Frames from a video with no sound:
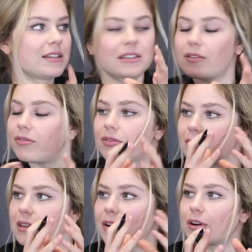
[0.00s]
It's not,
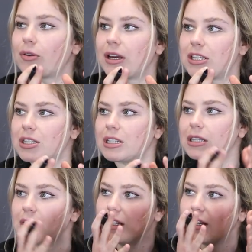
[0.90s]
never
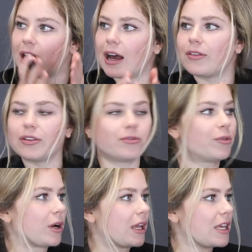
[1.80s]
question how the
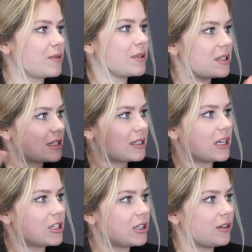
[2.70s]
forecast was
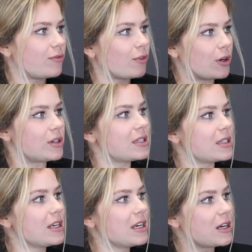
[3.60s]
essentially first
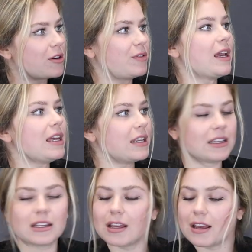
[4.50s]
created.